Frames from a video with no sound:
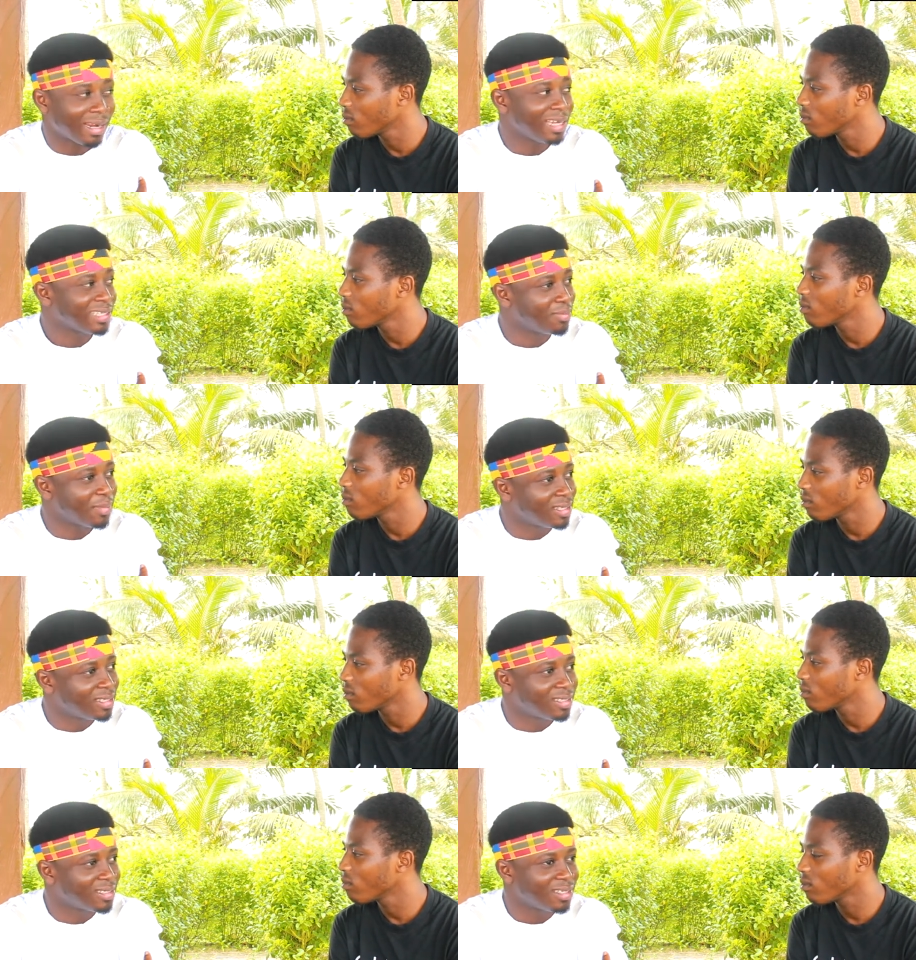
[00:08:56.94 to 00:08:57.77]

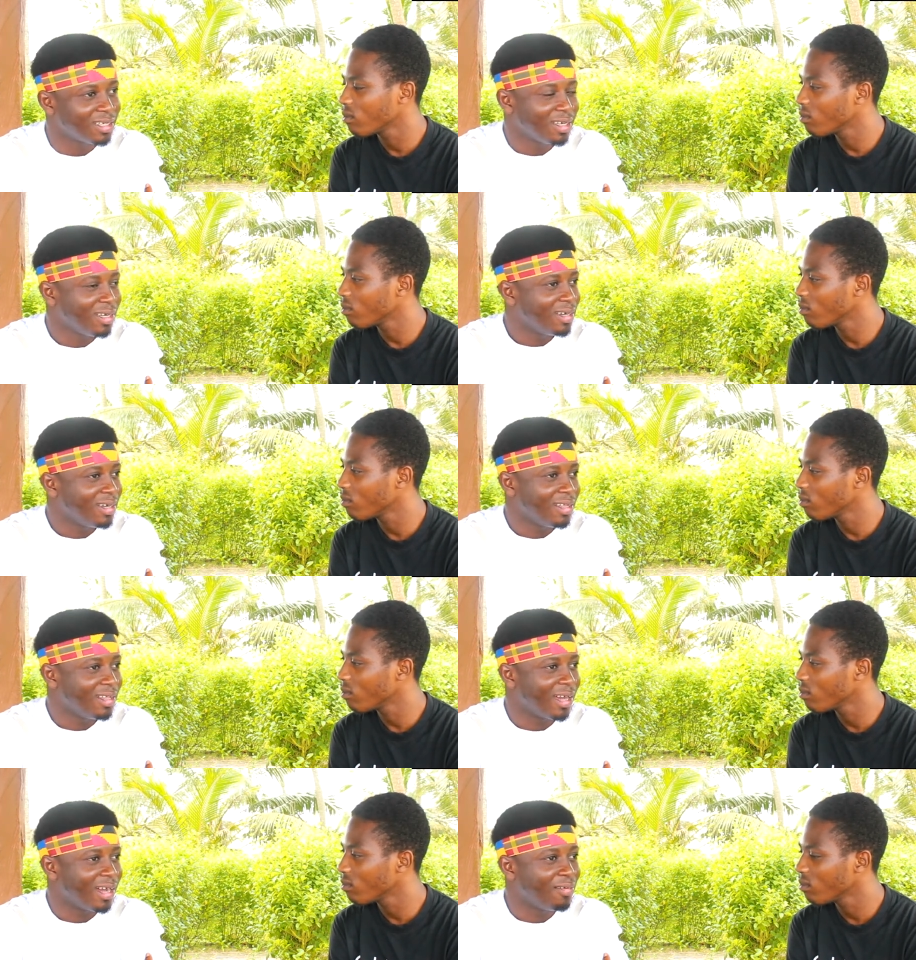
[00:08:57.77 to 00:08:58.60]
Speaker 1: classmates, mm.
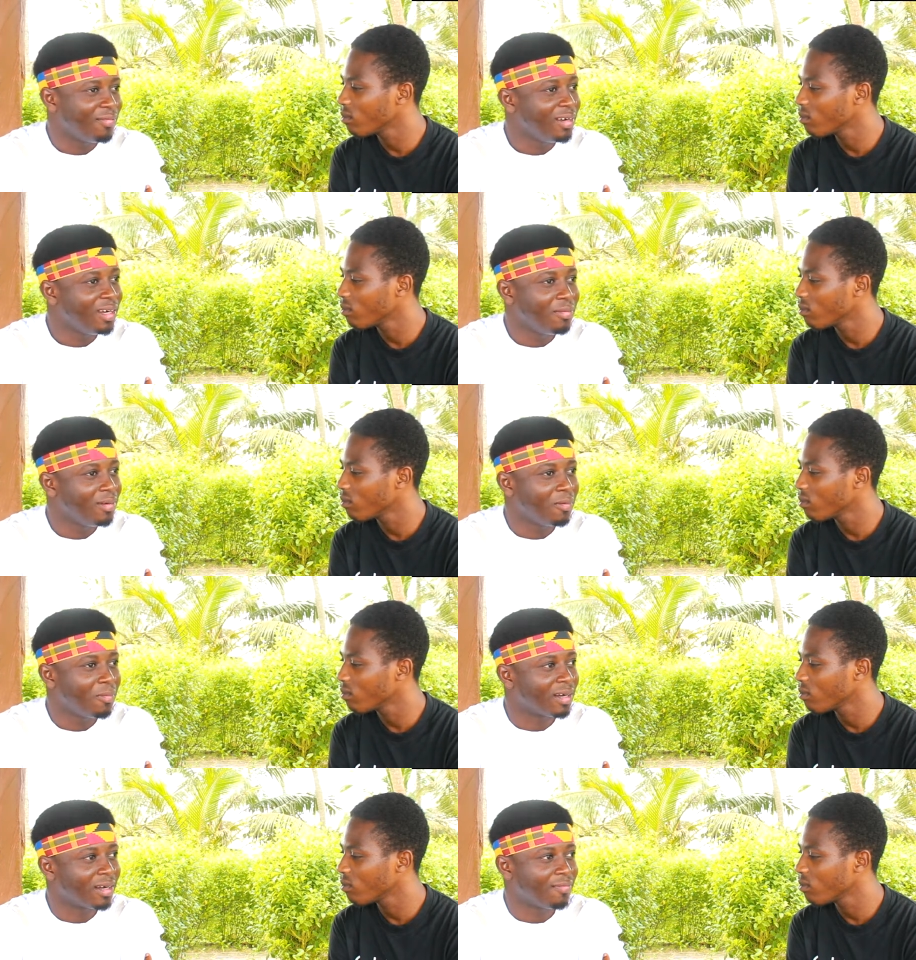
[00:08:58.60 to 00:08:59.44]
they are really, really
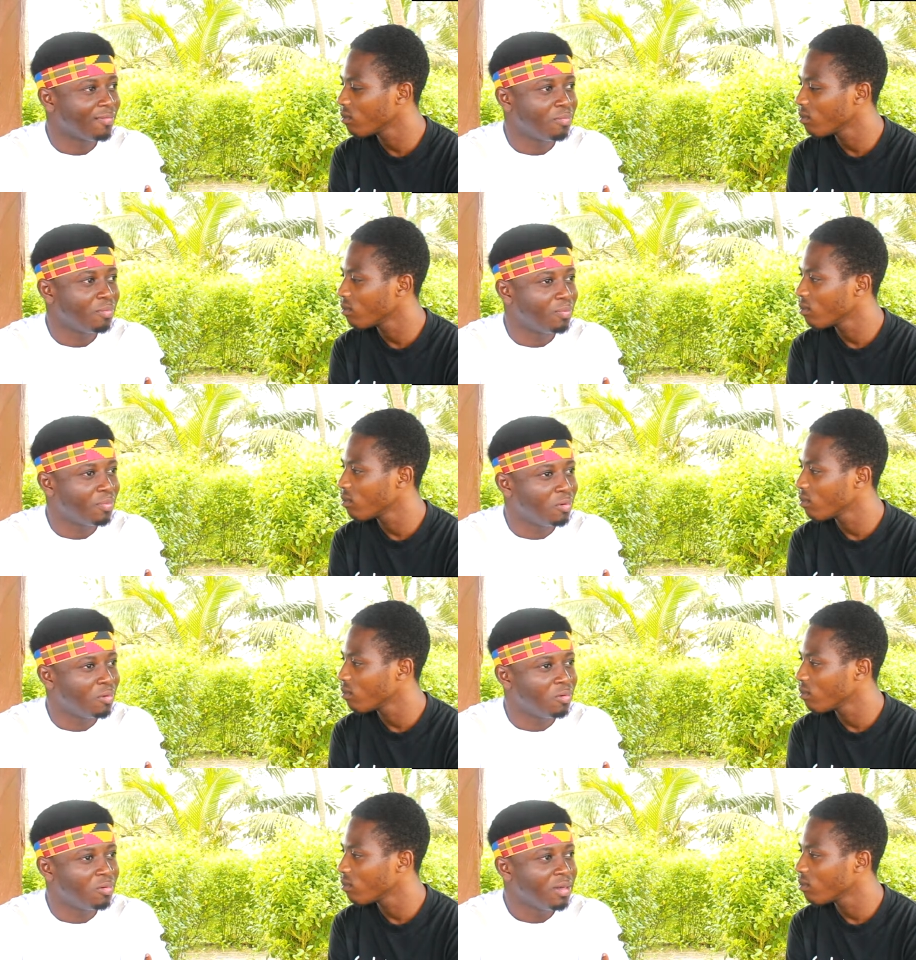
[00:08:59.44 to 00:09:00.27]
wonderful
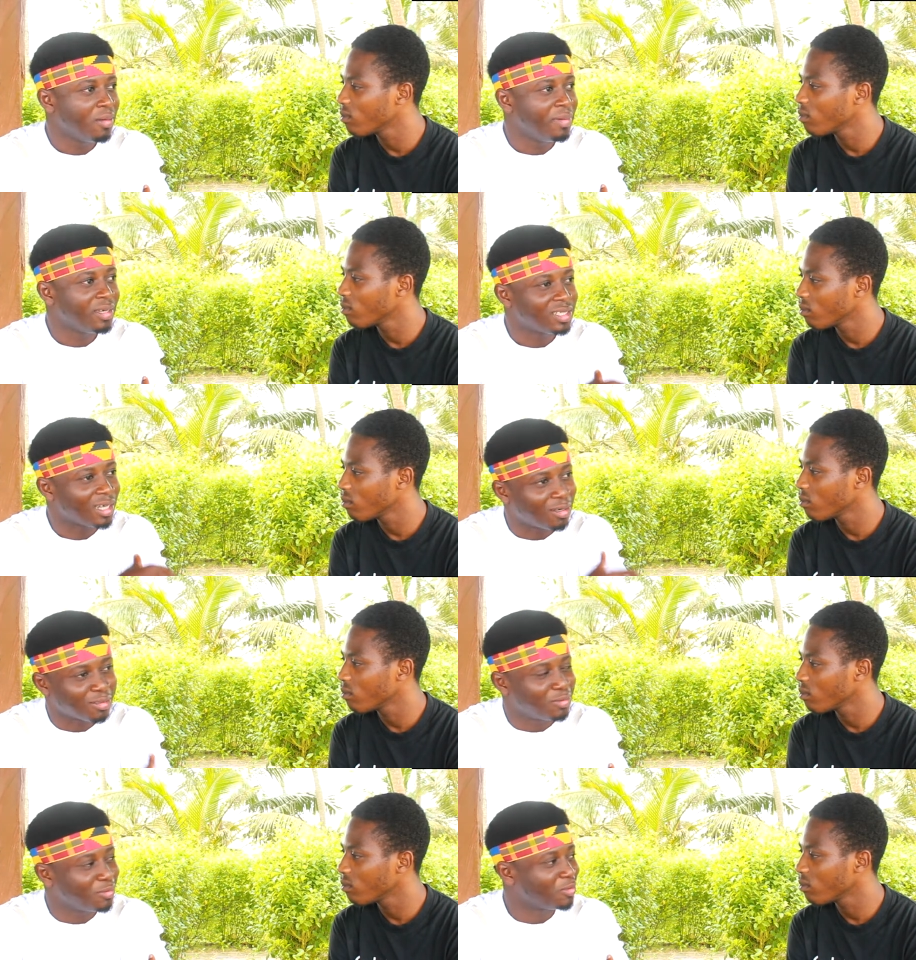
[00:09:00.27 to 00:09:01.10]
people. Big
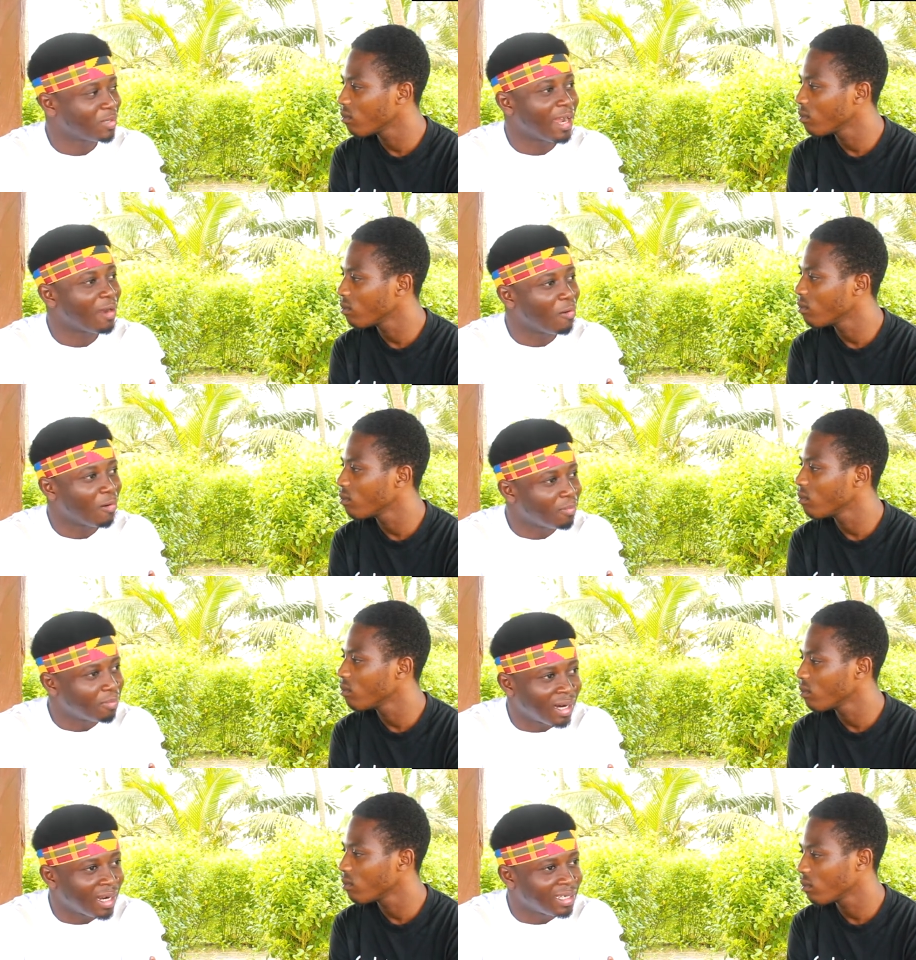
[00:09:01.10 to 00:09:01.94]
shouts to Try God
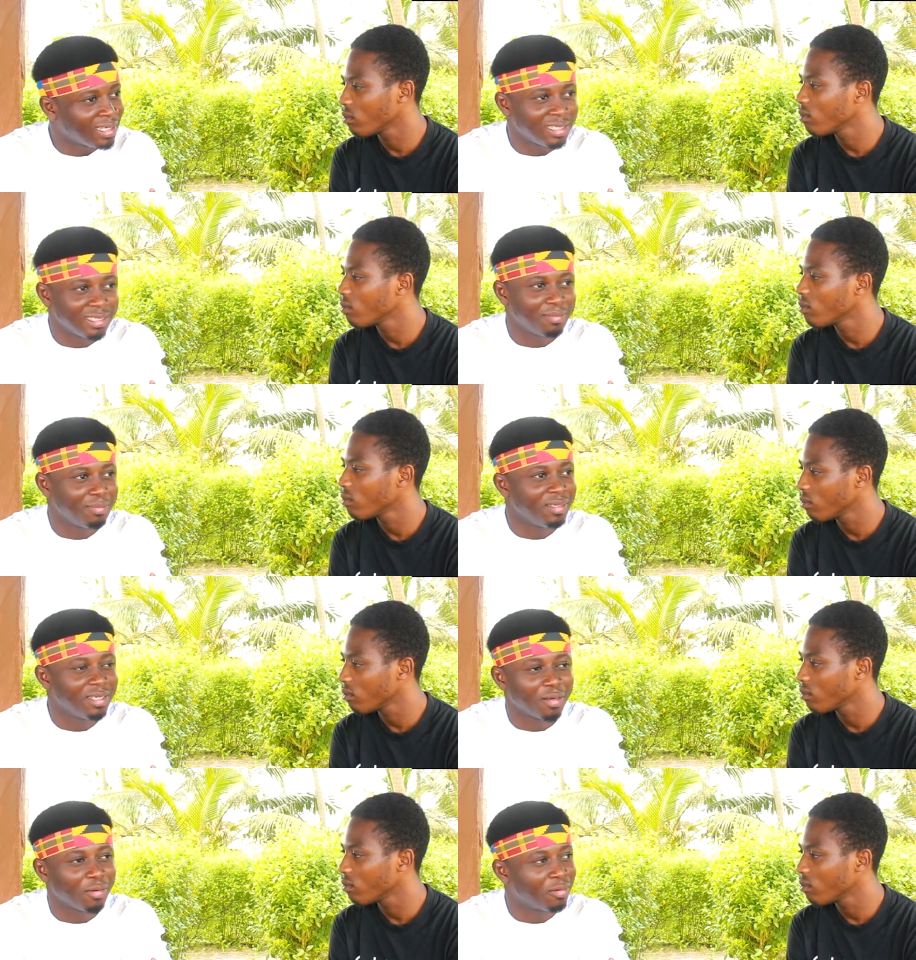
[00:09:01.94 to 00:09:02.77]
Brand. He's
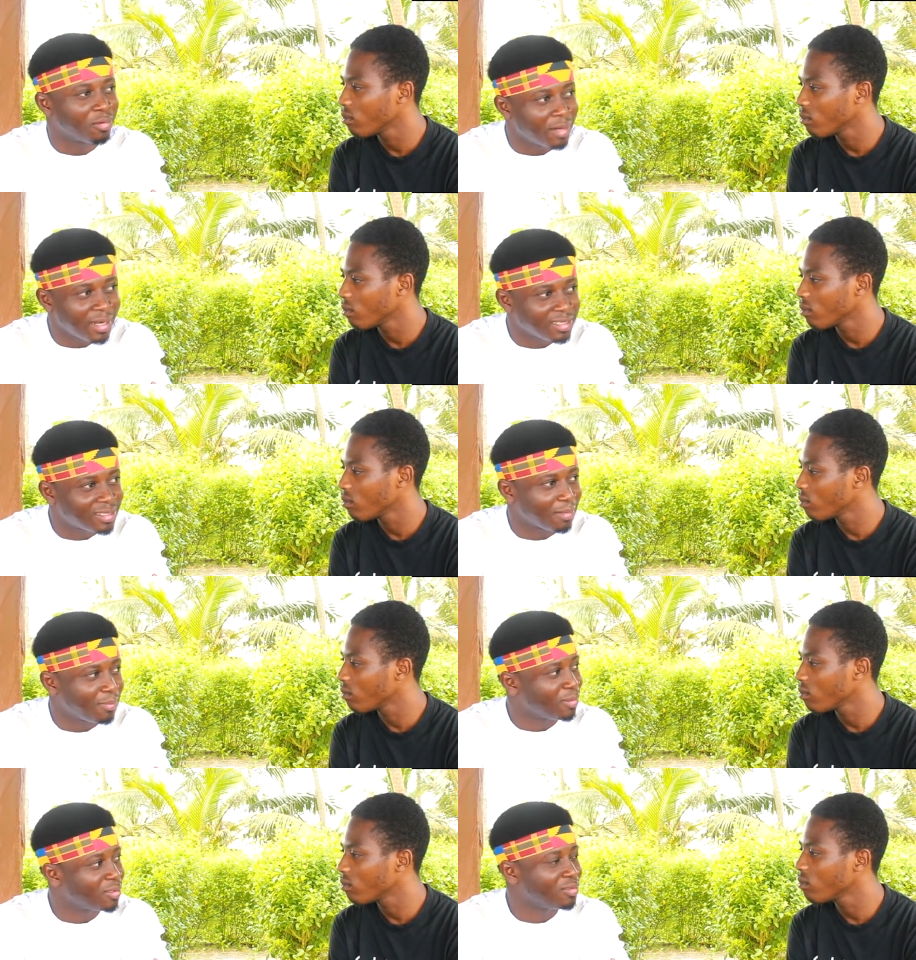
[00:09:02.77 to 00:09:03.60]
been a great
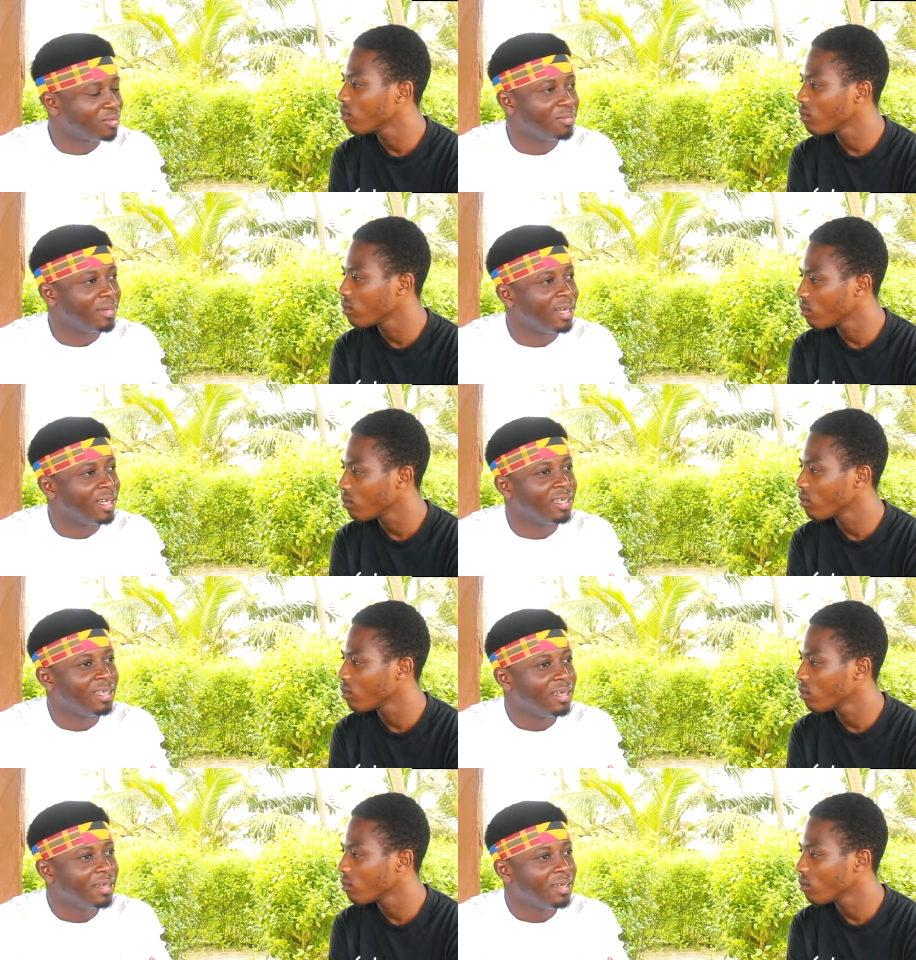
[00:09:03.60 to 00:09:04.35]
support to my